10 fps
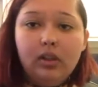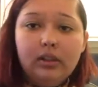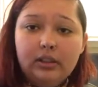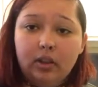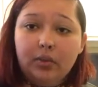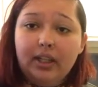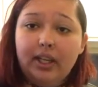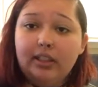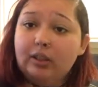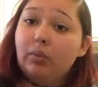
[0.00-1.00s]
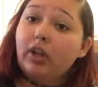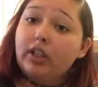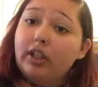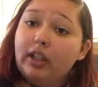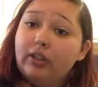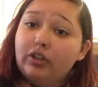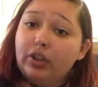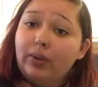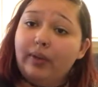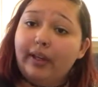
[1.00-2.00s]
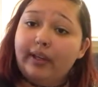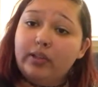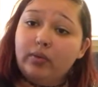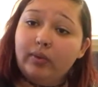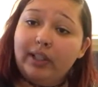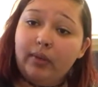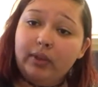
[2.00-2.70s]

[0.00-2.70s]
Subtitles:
So I'm gonna add some water and I'll show you guys what we got